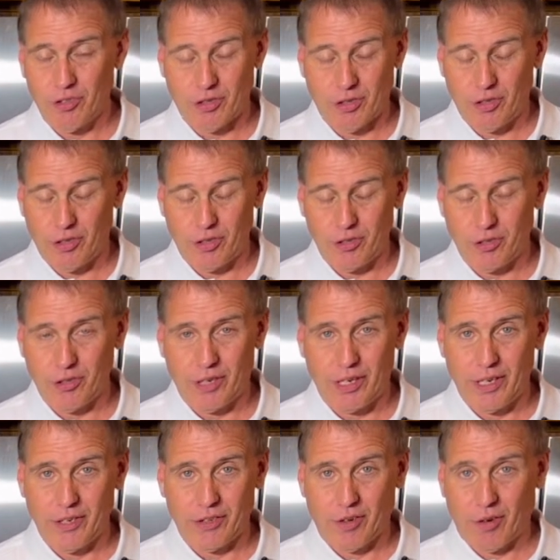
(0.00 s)
Uh, you
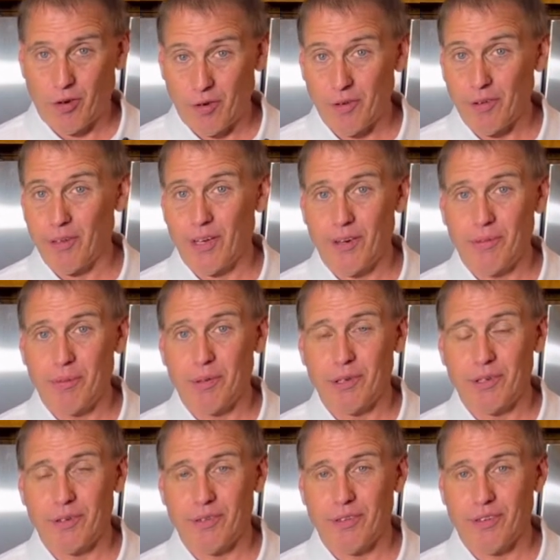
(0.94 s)
guys are the
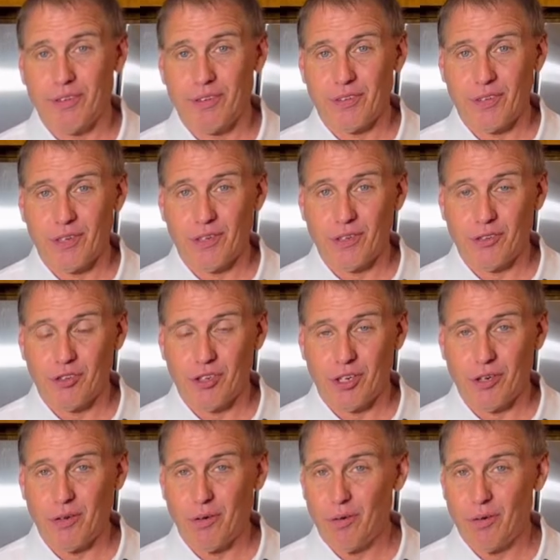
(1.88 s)
lifeblood of this uh,
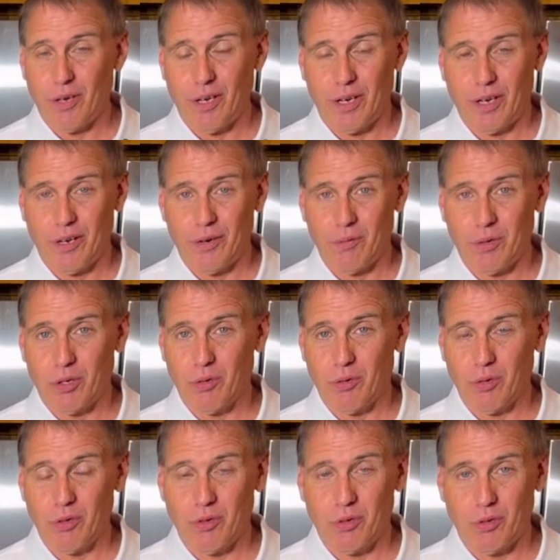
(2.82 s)
channel, and we
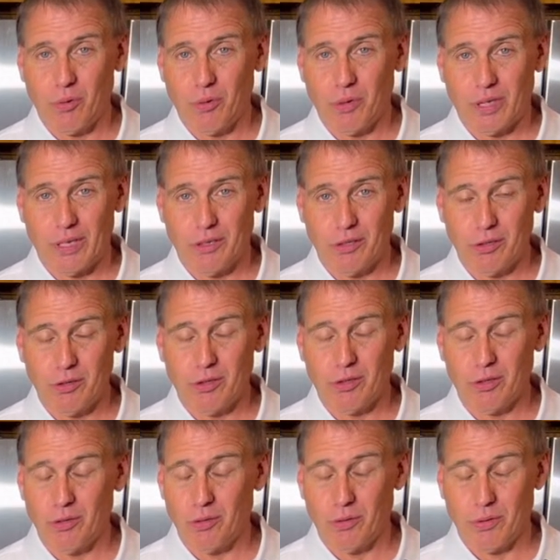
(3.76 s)
couldn't do without you,
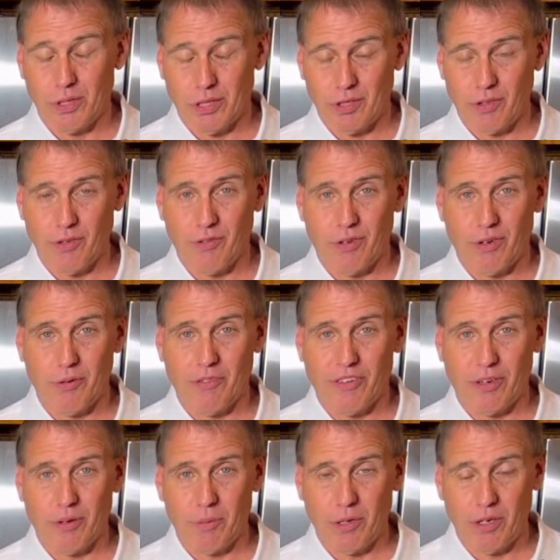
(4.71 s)
so thank you very,
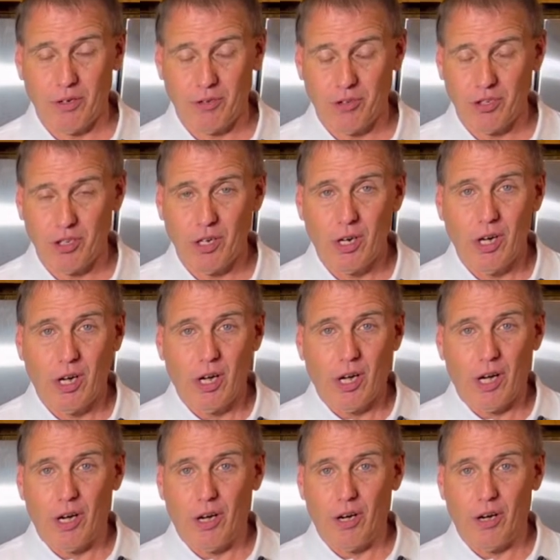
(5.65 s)
very much.
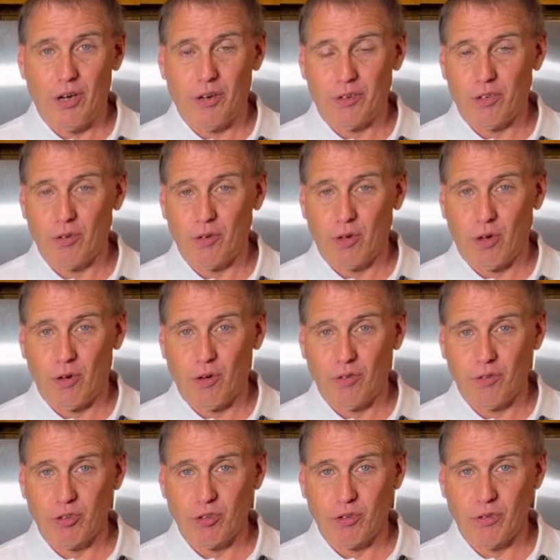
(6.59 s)
Uh, to all of
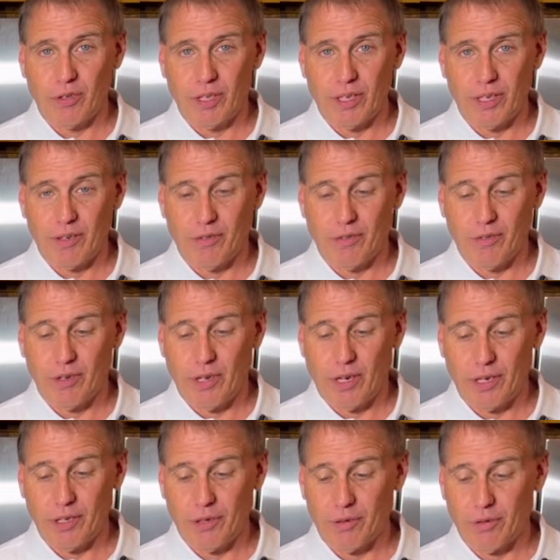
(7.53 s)
you that have
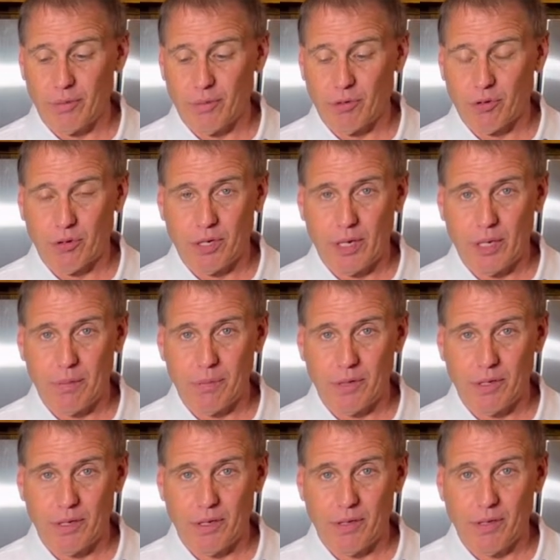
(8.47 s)
not yet subscribed,
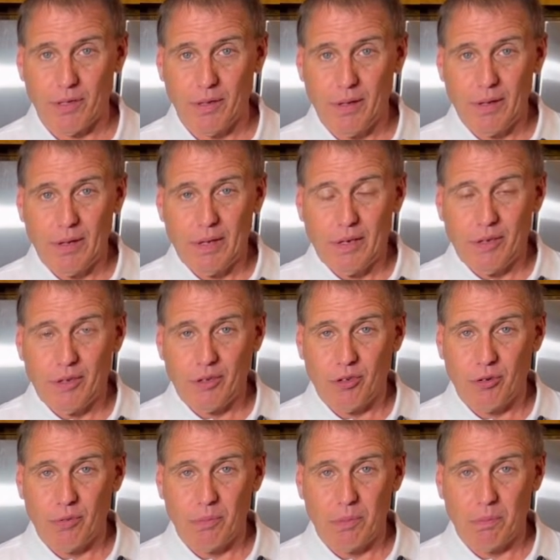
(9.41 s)
uh,
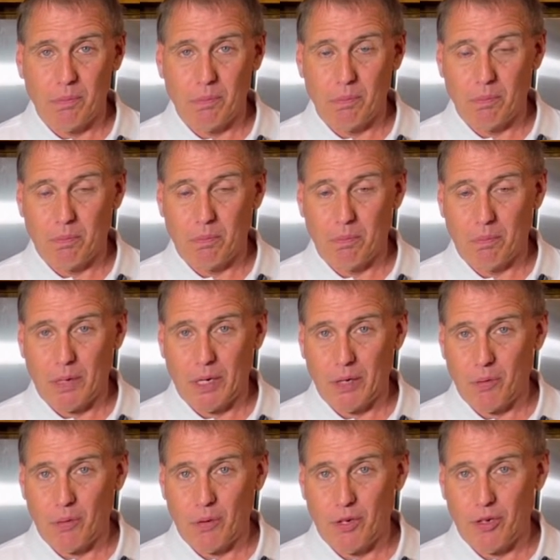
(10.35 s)
you might
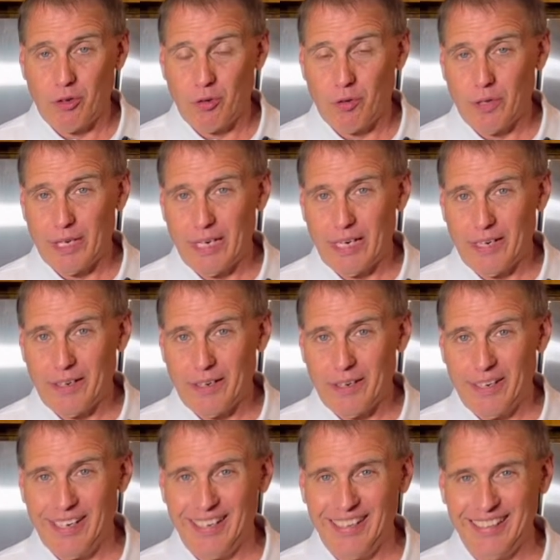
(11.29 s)
want to do that.
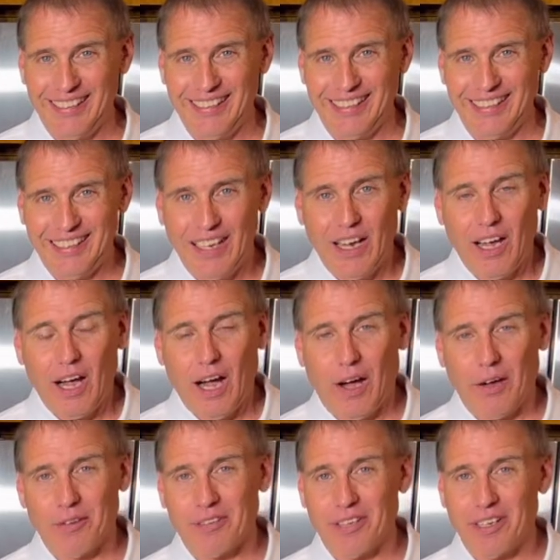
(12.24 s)
Uh,
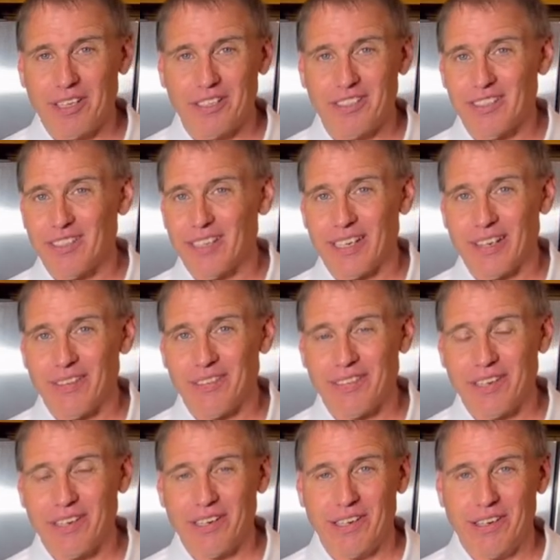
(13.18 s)
I'll say it just like I've
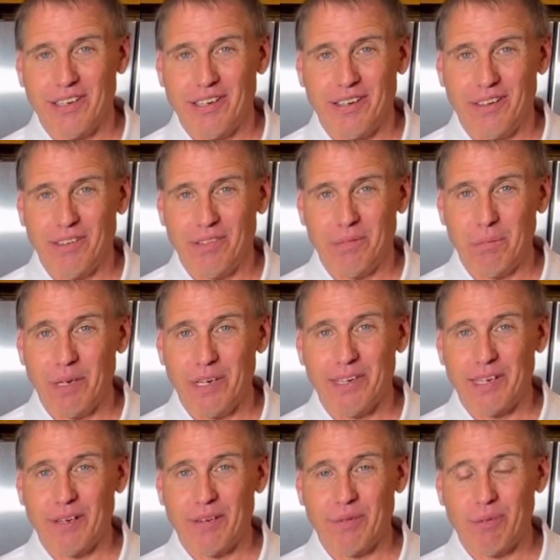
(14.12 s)
said it many
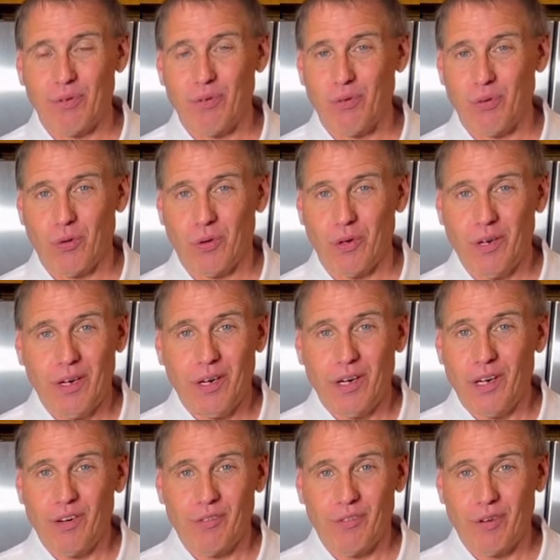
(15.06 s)
times before.
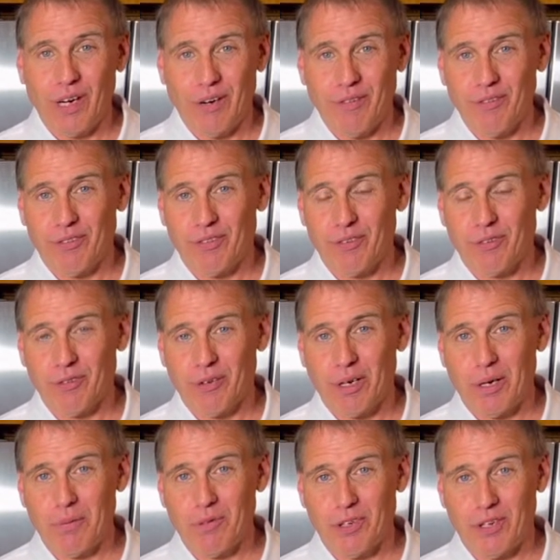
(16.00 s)
If you haven't
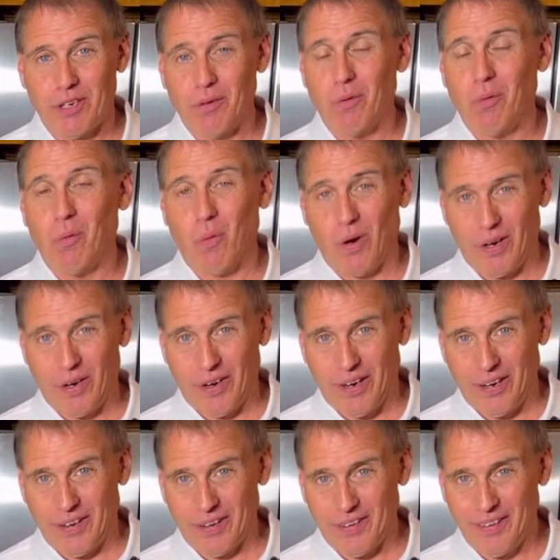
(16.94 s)
subscribed yet, why
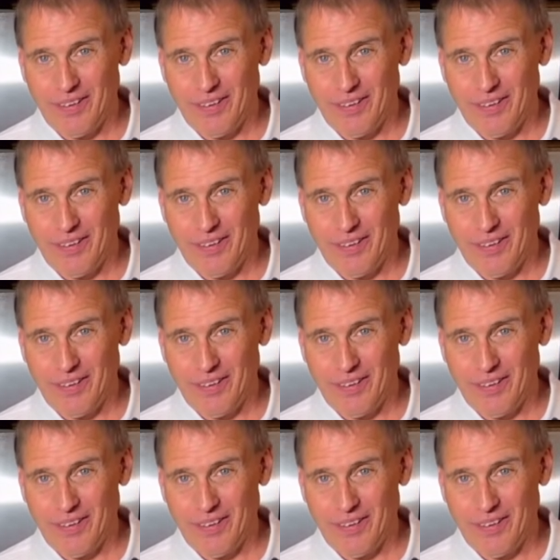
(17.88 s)
not?